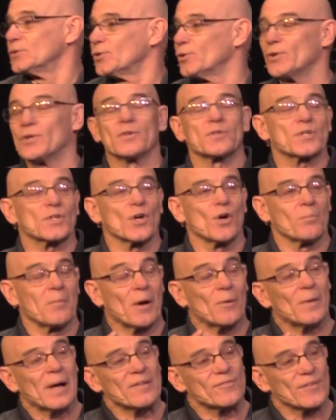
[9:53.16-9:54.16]
two years ago,
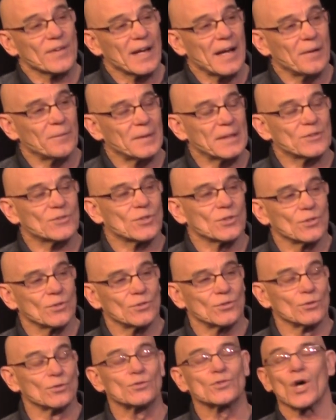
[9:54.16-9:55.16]
my wife and I went to
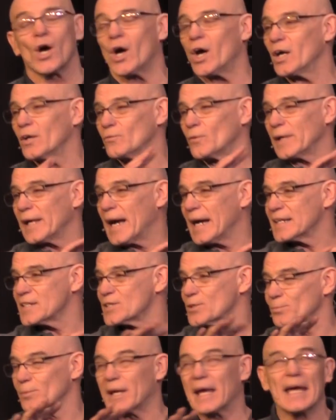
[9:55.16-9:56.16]
Utah and we
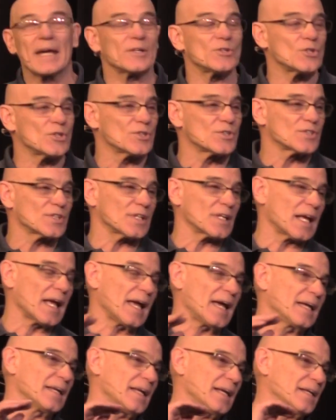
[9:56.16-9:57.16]
hiked some canyons
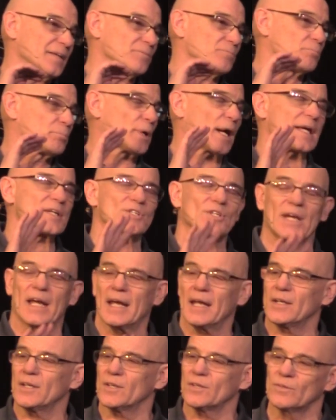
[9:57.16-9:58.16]
and Bryce
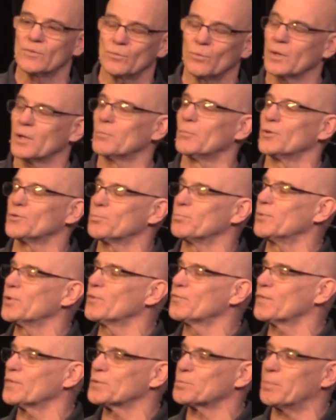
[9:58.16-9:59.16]
Canyon, one of the most
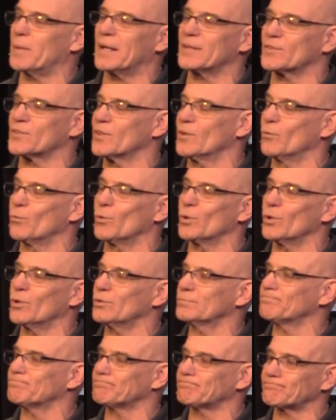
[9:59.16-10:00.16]
beautiful spots in the
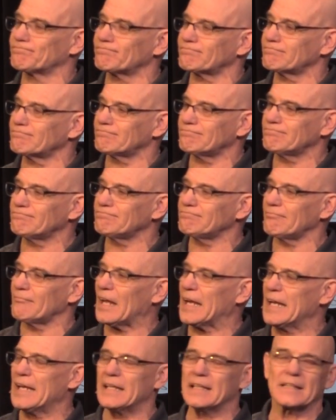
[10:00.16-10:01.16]
world.
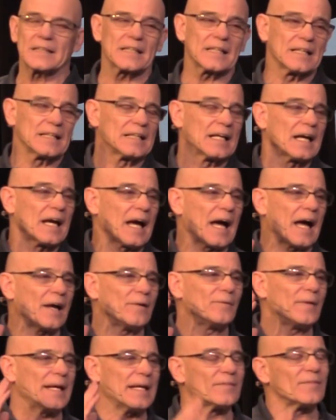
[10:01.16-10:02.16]
And
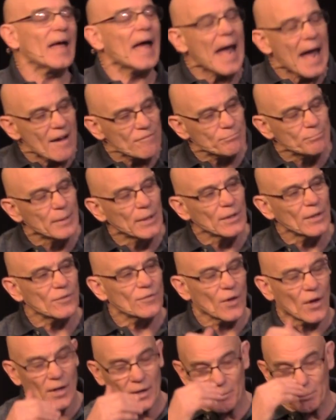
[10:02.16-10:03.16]
I ran the half
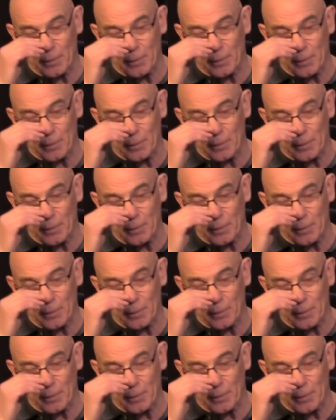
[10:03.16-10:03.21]
marathon